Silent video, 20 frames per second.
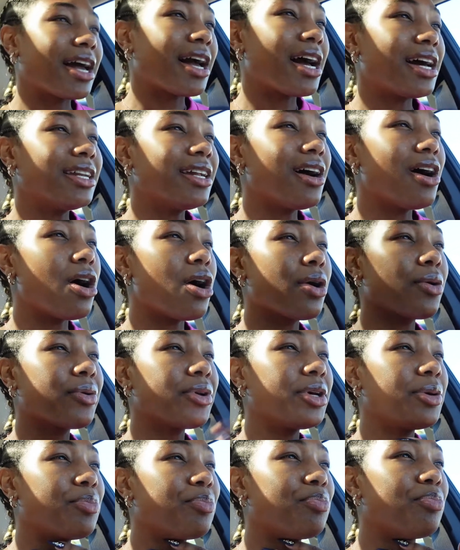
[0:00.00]
kind of
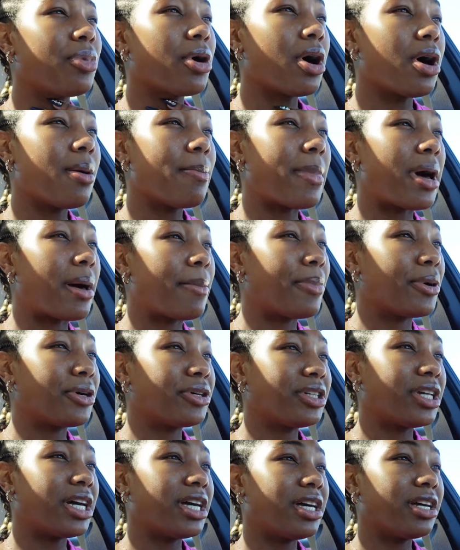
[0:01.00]
already bought my
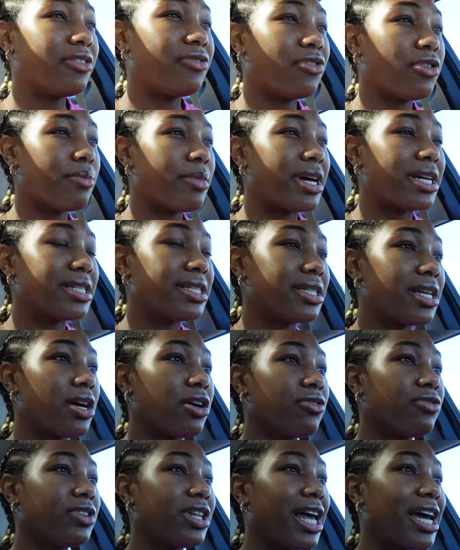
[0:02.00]
birthday gift for
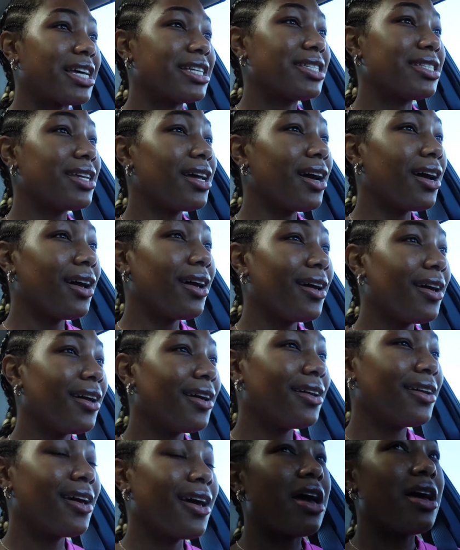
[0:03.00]
myself last
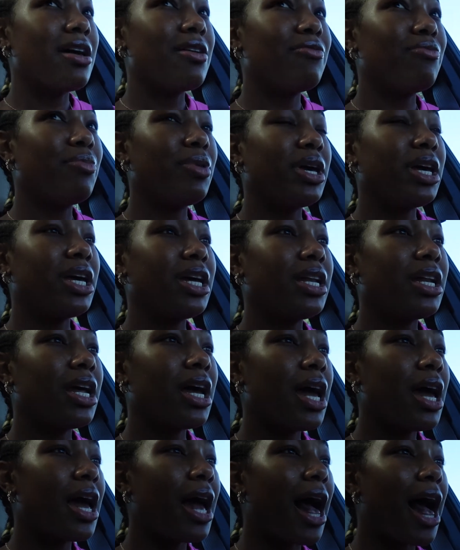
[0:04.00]
night. I have been
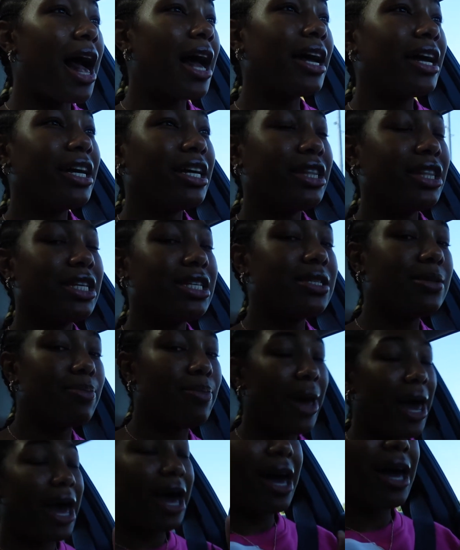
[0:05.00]
eyeing this
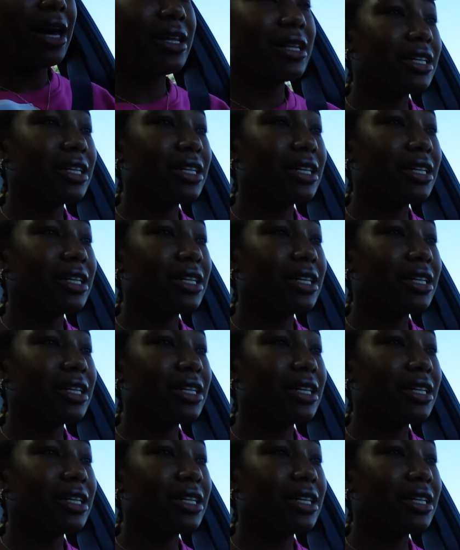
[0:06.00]
bag